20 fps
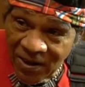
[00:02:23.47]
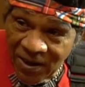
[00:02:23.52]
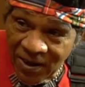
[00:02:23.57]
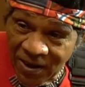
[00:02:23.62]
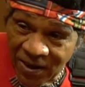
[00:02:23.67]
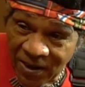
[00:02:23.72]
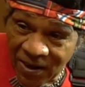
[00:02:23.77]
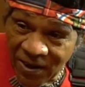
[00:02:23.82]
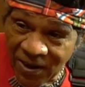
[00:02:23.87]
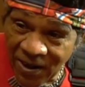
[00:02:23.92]

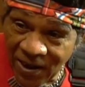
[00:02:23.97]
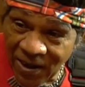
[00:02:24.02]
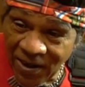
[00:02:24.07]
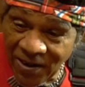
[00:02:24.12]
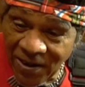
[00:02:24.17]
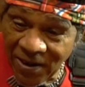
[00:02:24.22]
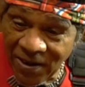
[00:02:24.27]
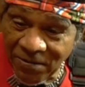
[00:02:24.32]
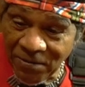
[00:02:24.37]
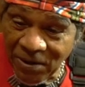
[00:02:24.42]
And I
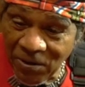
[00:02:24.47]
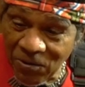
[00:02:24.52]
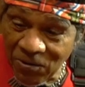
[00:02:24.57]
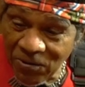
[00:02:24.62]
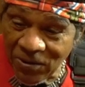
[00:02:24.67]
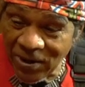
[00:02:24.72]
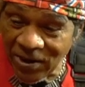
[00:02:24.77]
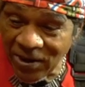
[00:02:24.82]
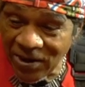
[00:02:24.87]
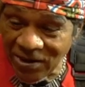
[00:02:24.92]
let him
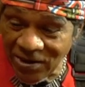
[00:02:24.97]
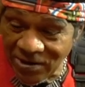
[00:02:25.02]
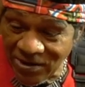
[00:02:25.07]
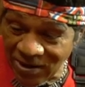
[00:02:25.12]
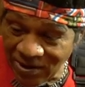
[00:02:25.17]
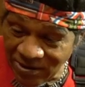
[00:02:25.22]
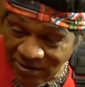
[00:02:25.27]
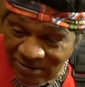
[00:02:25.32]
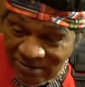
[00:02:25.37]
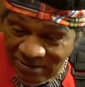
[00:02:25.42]
hold it and the
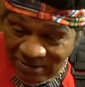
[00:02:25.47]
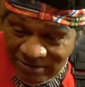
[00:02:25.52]
thing,